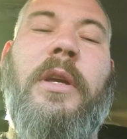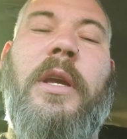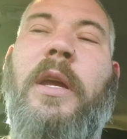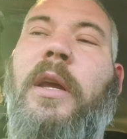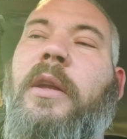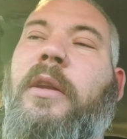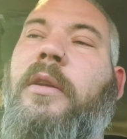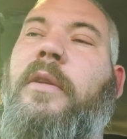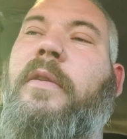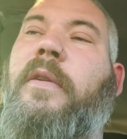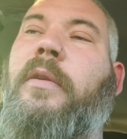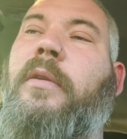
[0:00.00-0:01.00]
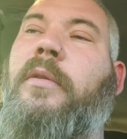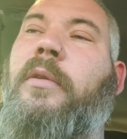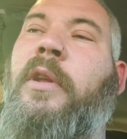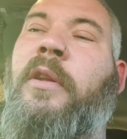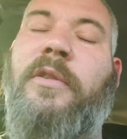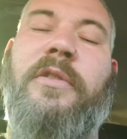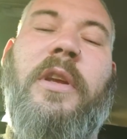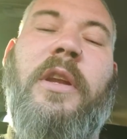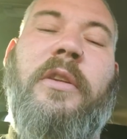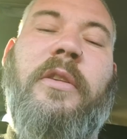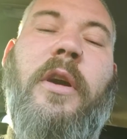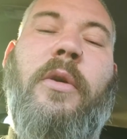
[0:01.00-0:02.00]
And in the
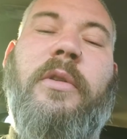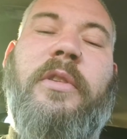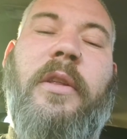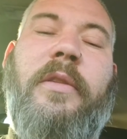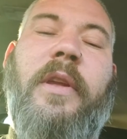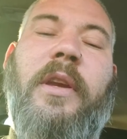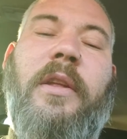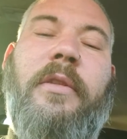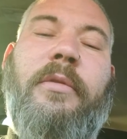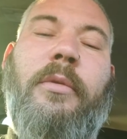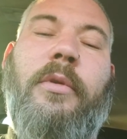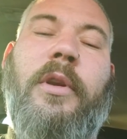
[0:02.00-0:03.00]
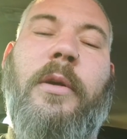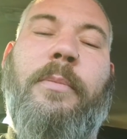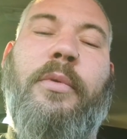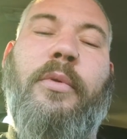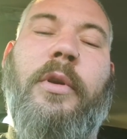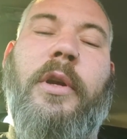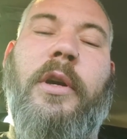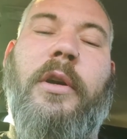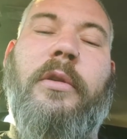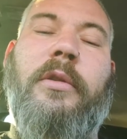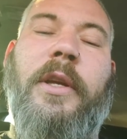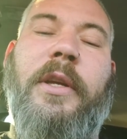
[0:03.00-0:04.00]
Shenandoahs, I think I threw it up
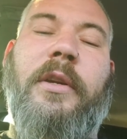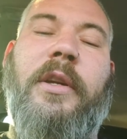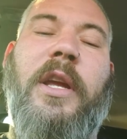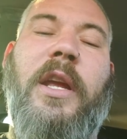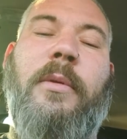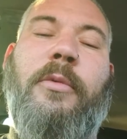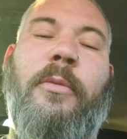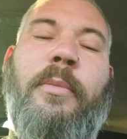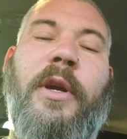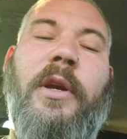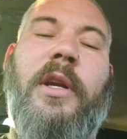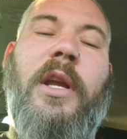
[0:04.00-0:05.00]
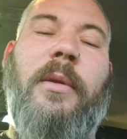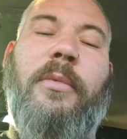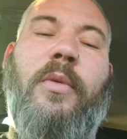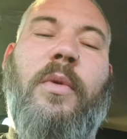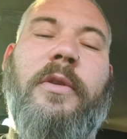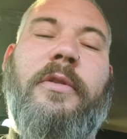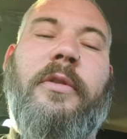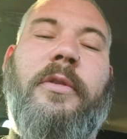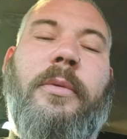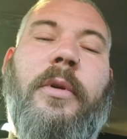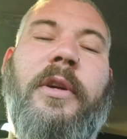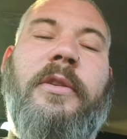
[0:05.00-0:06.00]
on like a bear cable once or
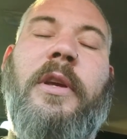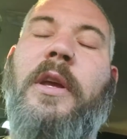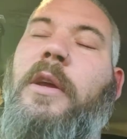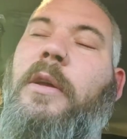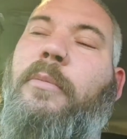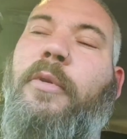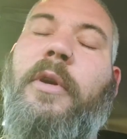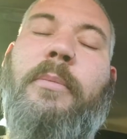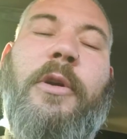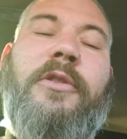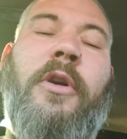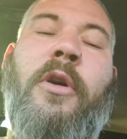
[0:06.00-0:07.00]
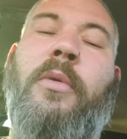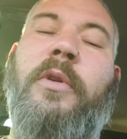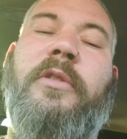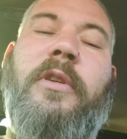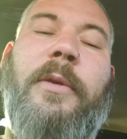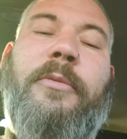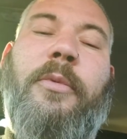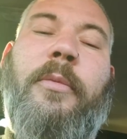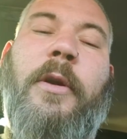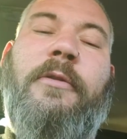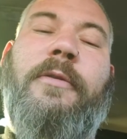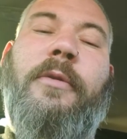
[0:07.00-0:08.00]
twice. Pretty much always slept with
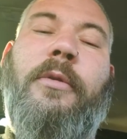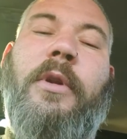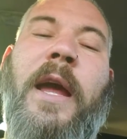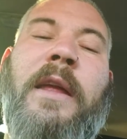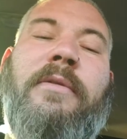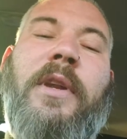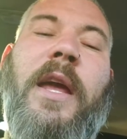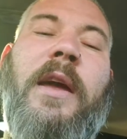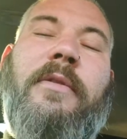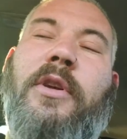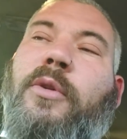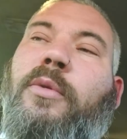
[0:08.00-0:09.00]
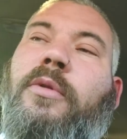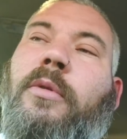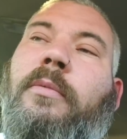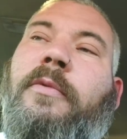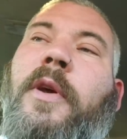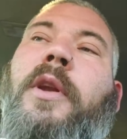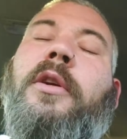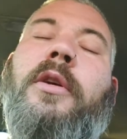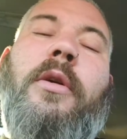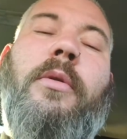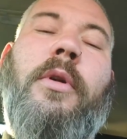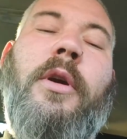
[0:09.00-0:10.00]
my food. I even have a YouTube
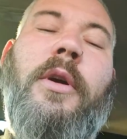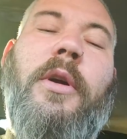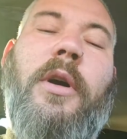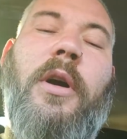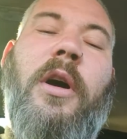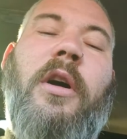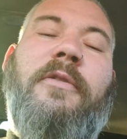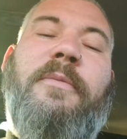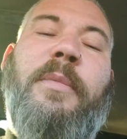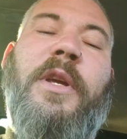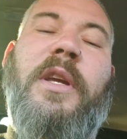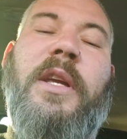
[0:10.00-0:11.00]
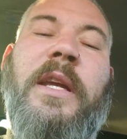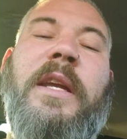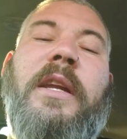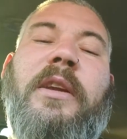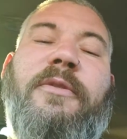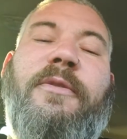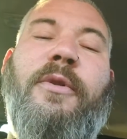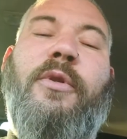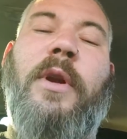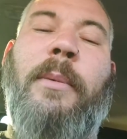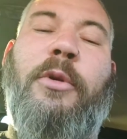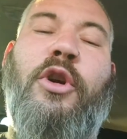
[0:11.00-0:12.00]
video of me eating
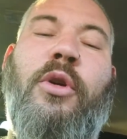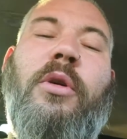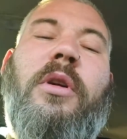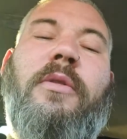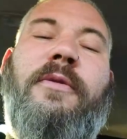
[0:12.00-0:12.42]
food. I'm cooking